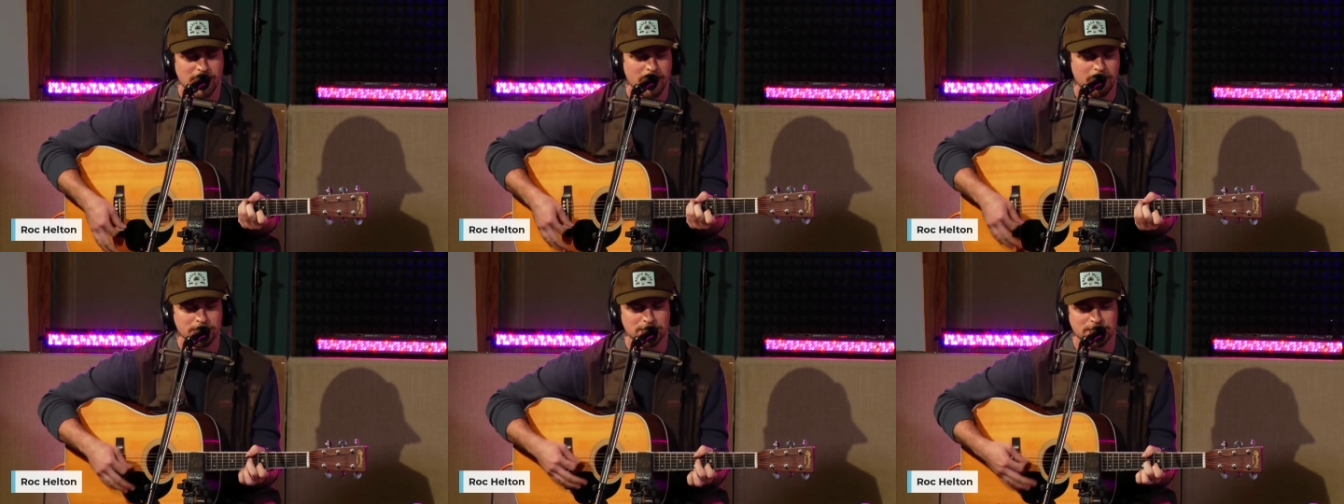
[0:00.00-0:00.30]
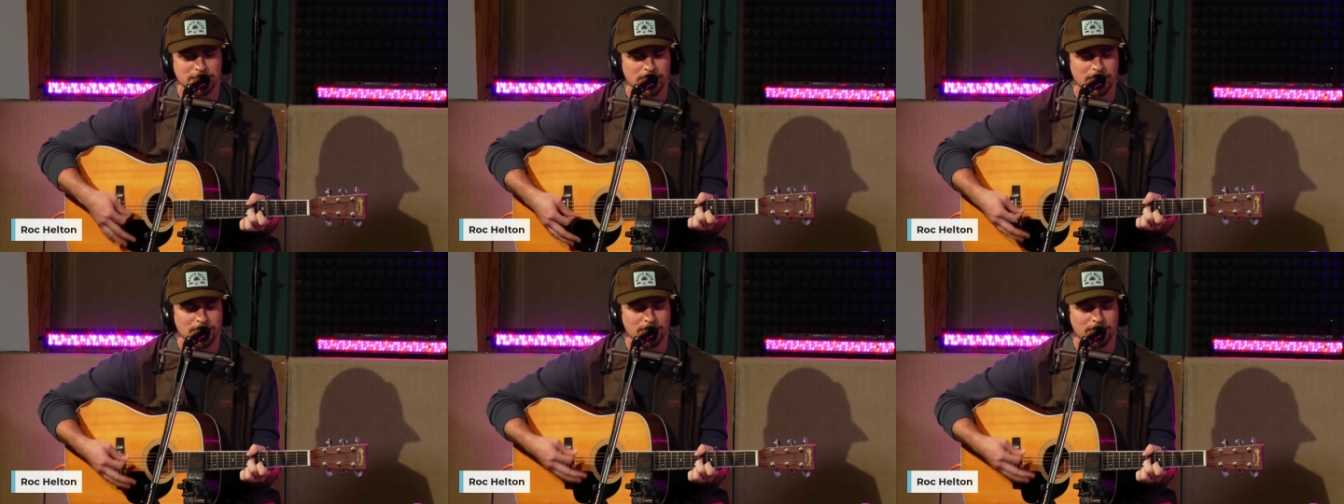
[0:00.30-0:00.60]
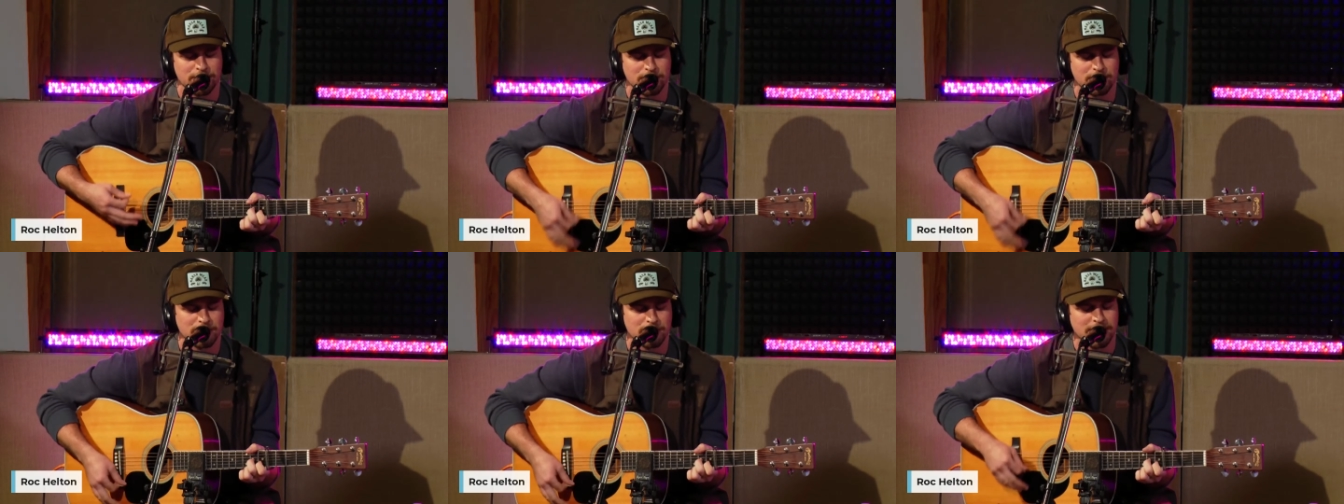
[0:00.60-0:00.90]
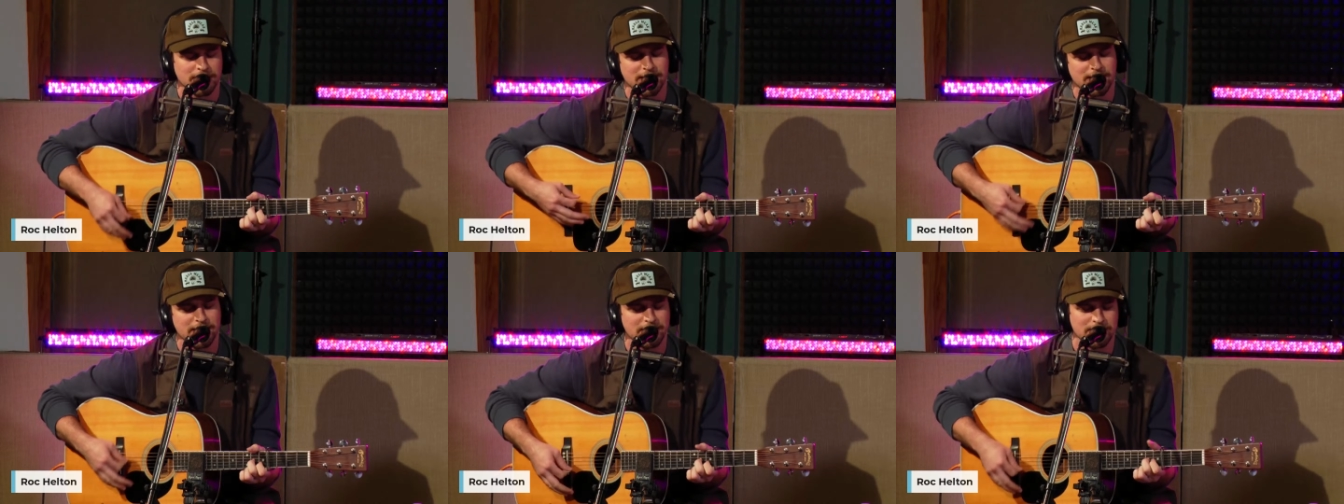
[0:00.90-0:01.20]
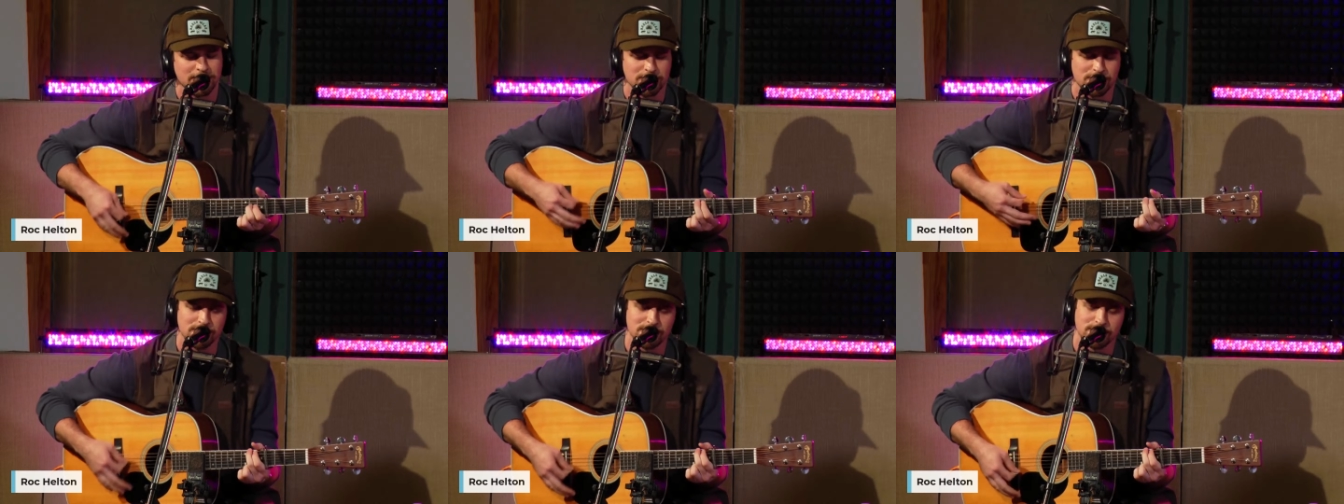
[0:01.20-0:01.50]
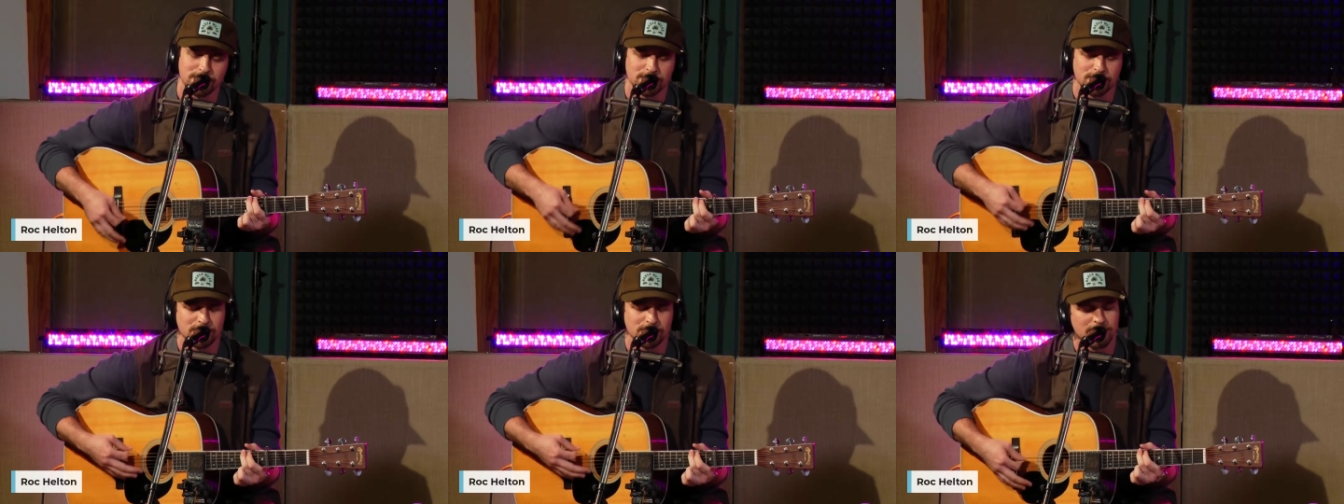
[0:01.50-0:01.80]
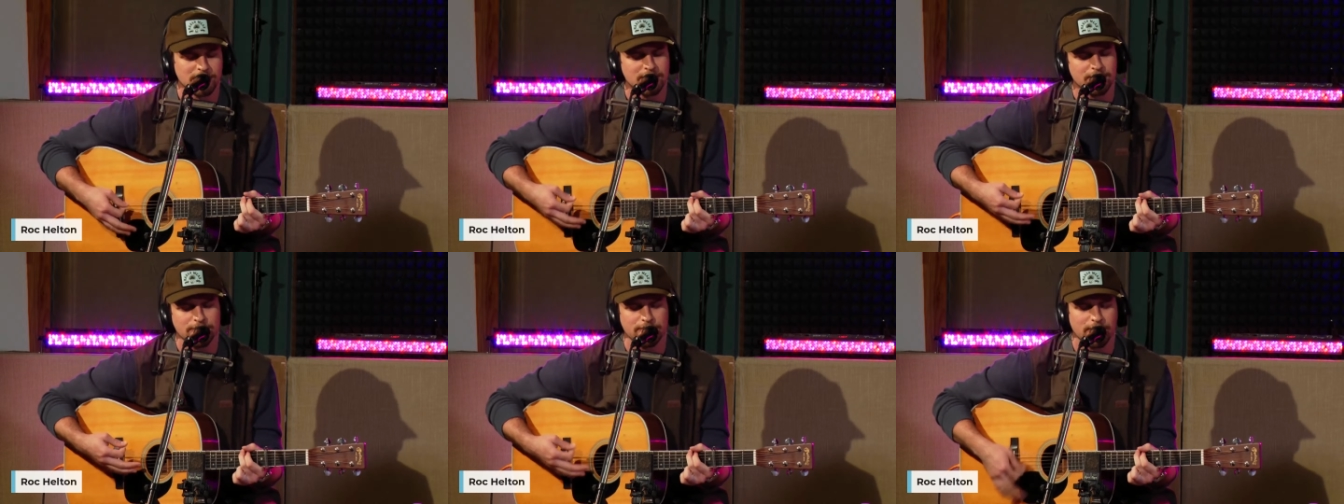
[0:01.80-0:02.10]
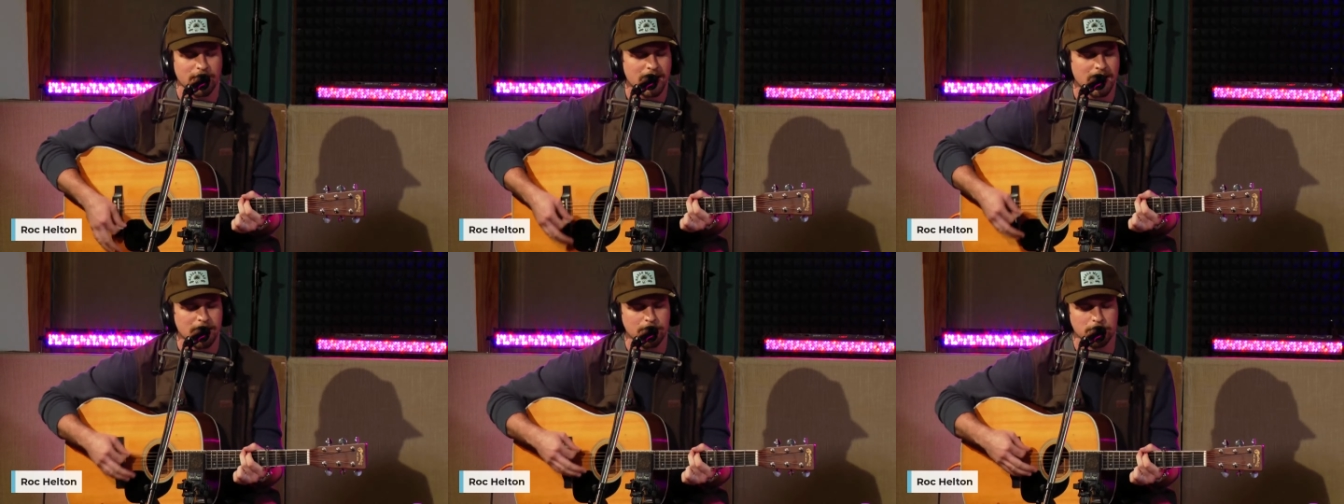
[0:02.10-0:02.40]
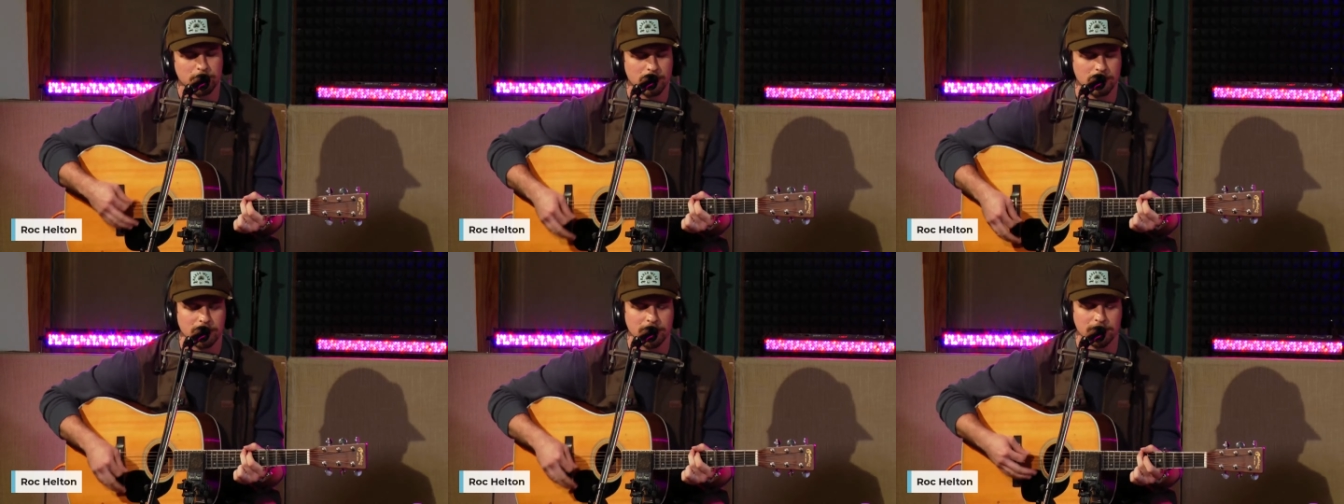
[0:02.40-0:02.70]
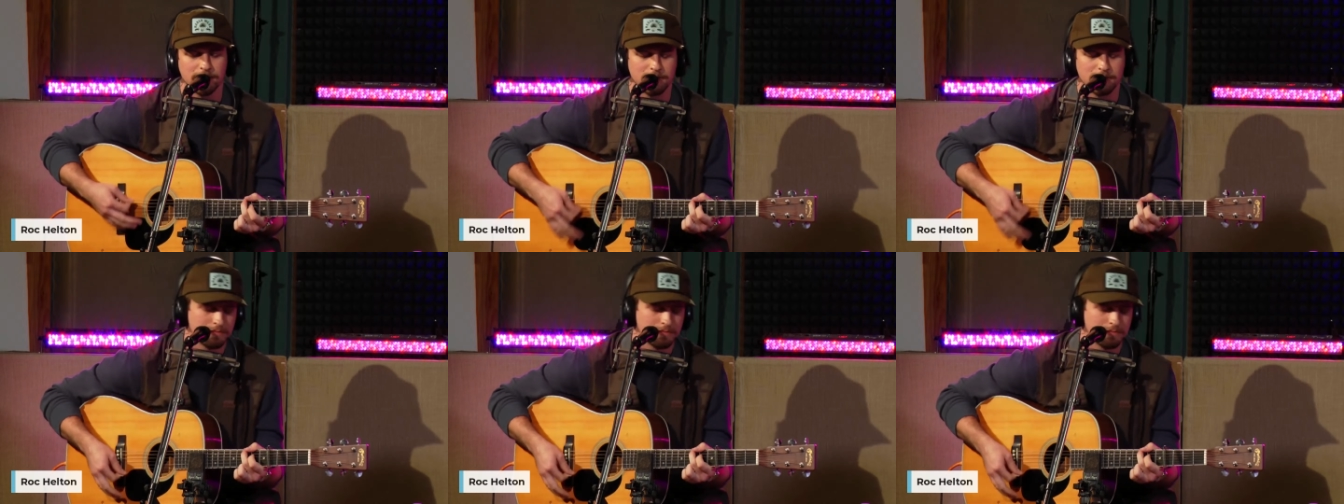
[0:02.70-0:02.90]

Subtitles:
Shot myself in the leg just to see if I bleed.